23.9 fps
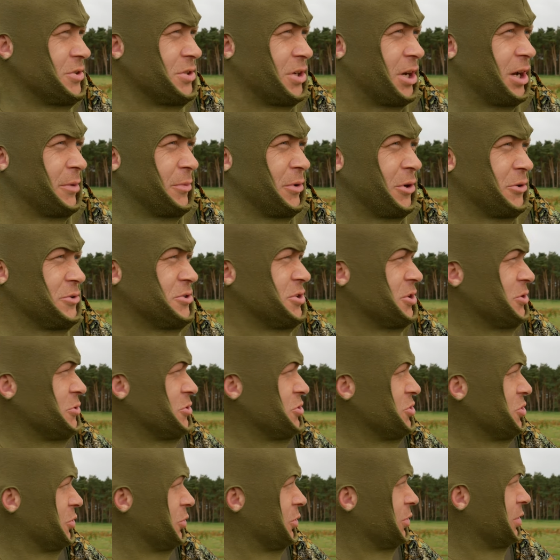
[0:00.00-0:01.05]
so I'm not
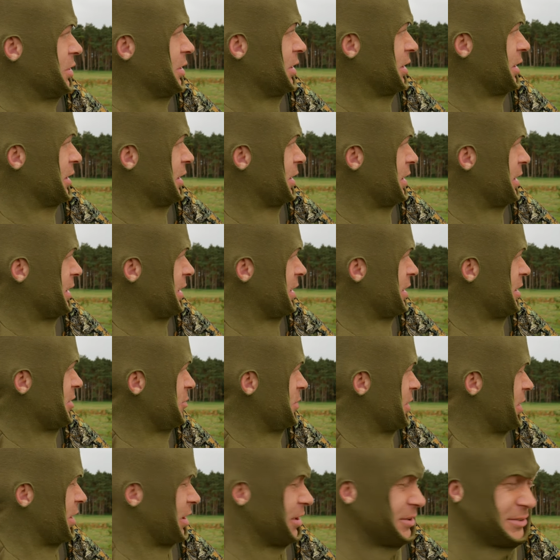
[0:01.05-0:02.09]
too sure.
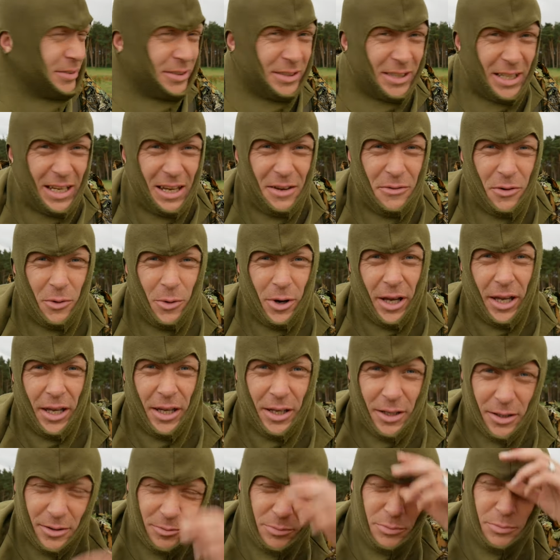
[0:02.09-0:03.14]
But either
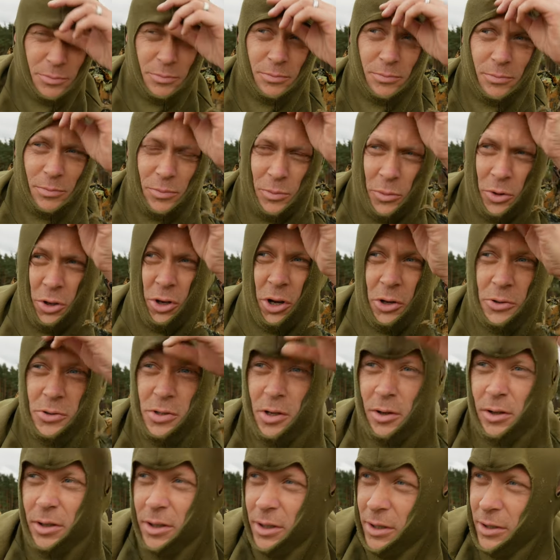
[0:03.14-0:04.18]
way,
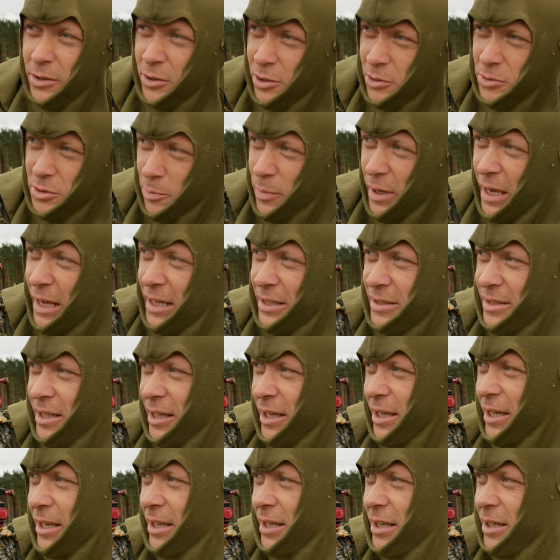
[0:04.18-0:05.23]
not a bad
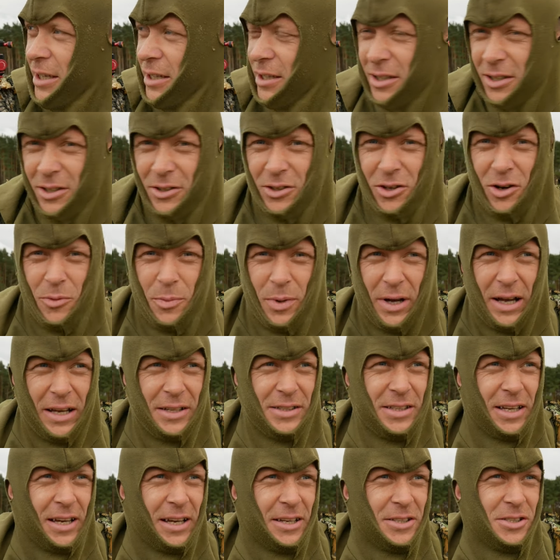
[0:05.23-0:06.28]
day, not a
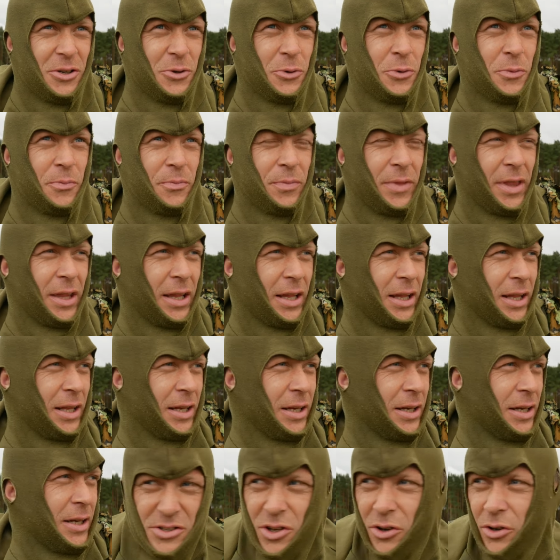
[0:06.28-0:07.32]
bad day at all.
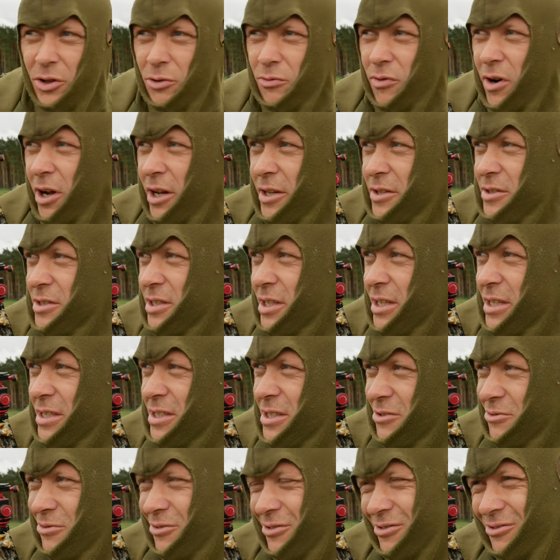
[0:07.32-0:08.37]
It's not the rutting
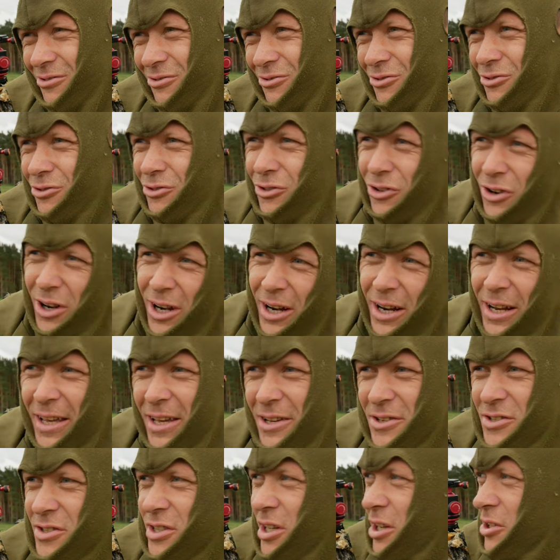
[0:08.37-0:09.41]
season
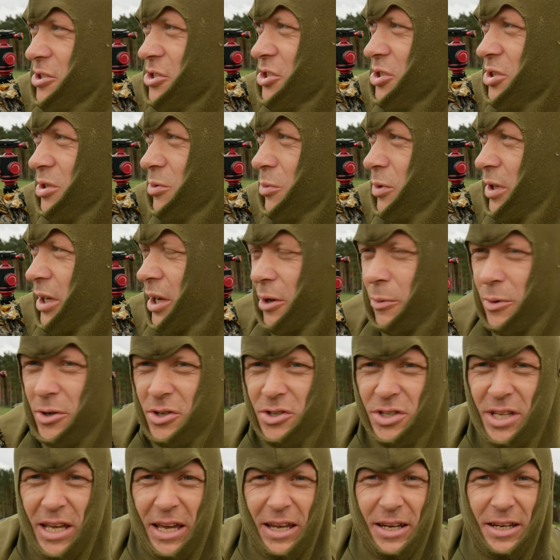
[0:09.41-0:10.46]
really as such,
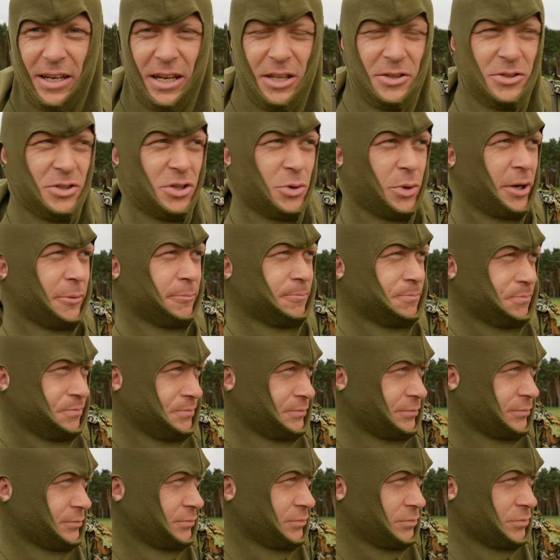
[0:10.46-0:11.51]
we're just heading into it.
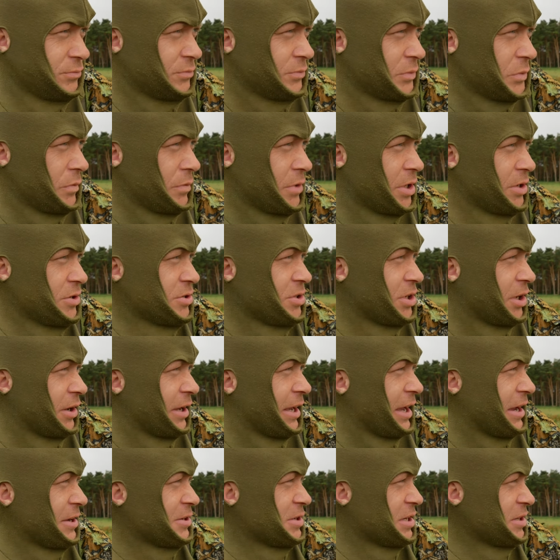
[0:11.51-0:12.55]
So
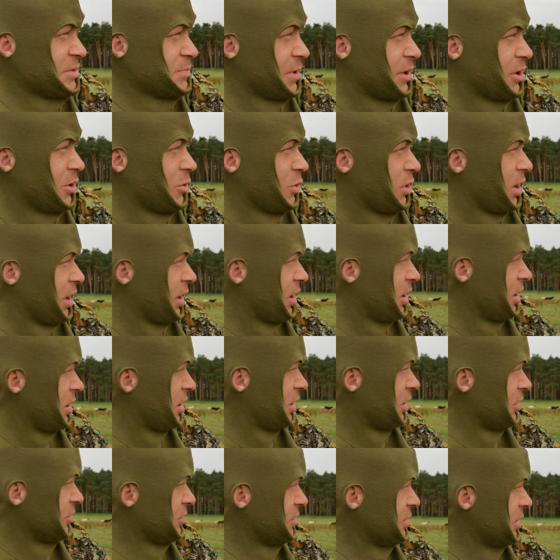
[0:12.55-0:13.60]
yeah, it's been quite
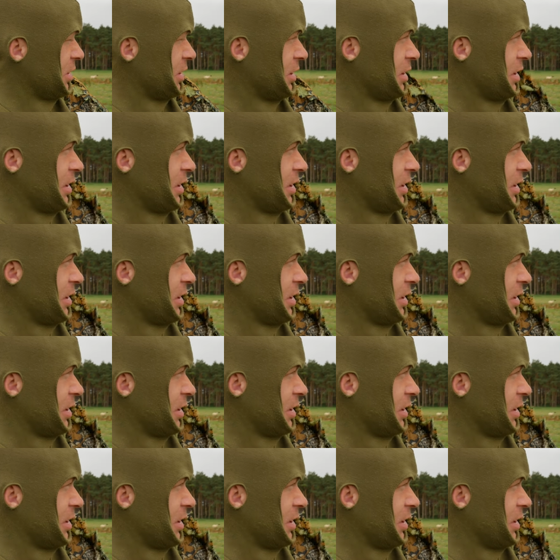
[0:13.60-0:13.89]
hard